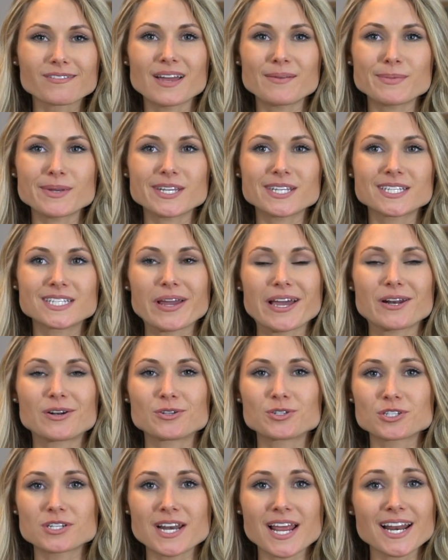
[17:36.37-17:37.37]
I mean, we had
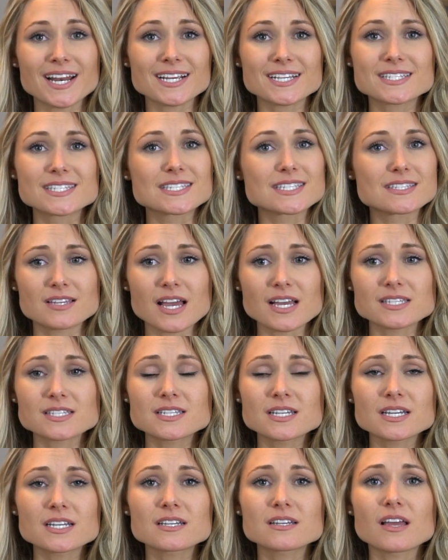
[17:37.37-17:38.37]
our genetics
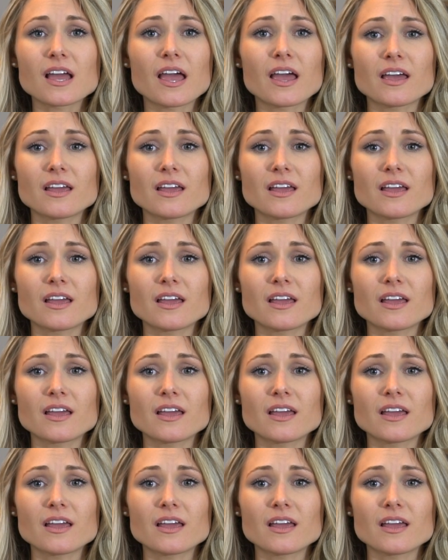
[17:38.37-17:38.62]
testing